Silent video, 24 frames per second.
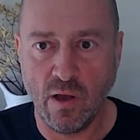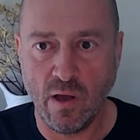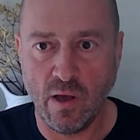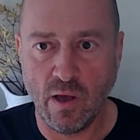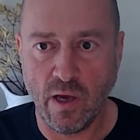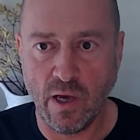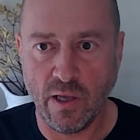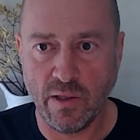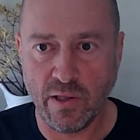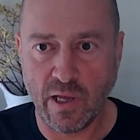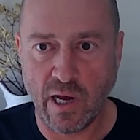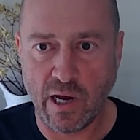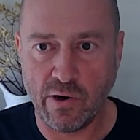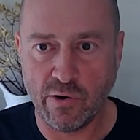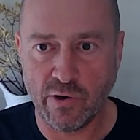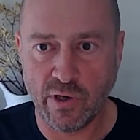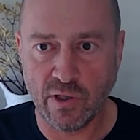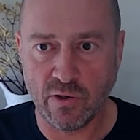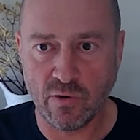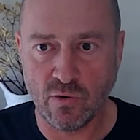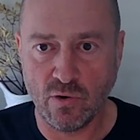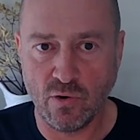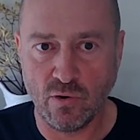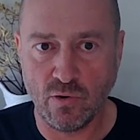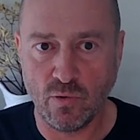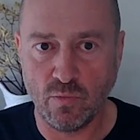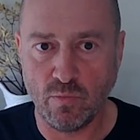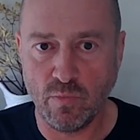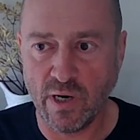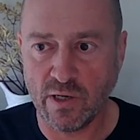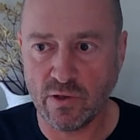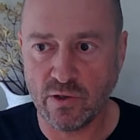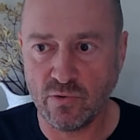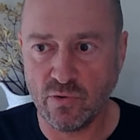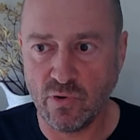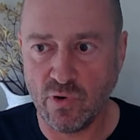And now I can go
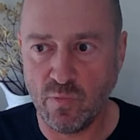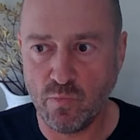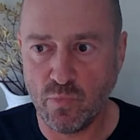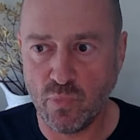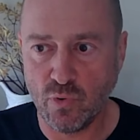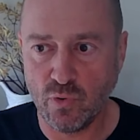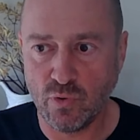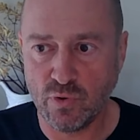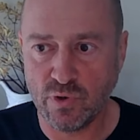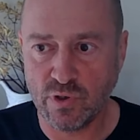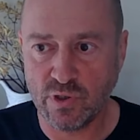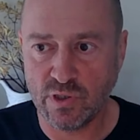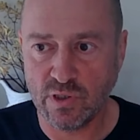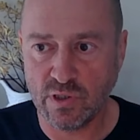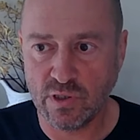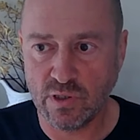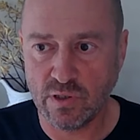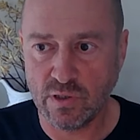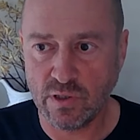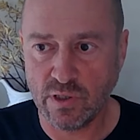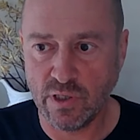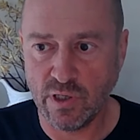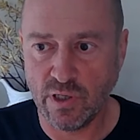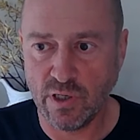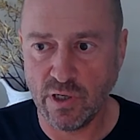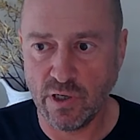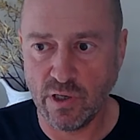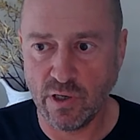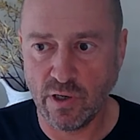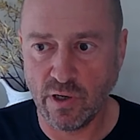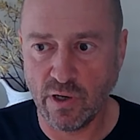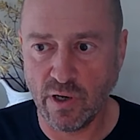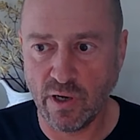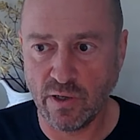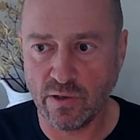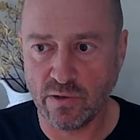back to inputs here
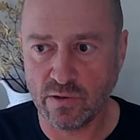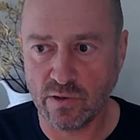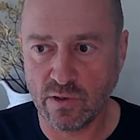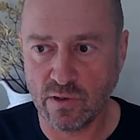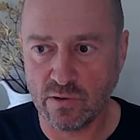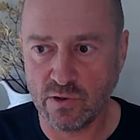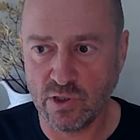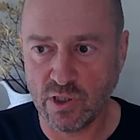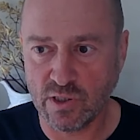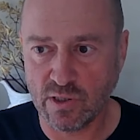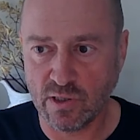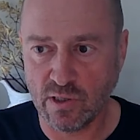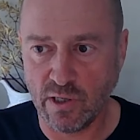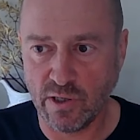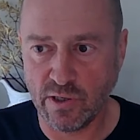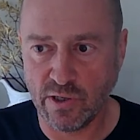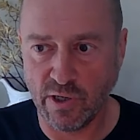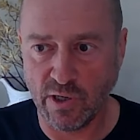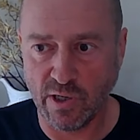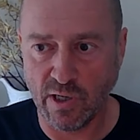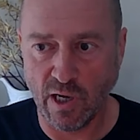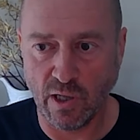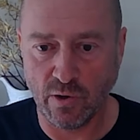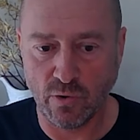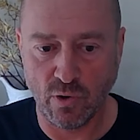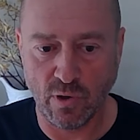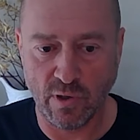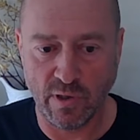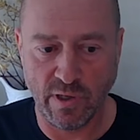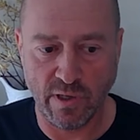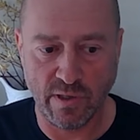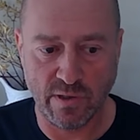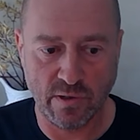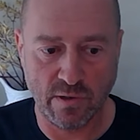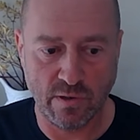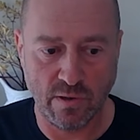and just click
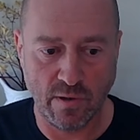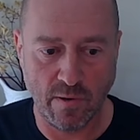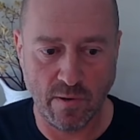recalculate.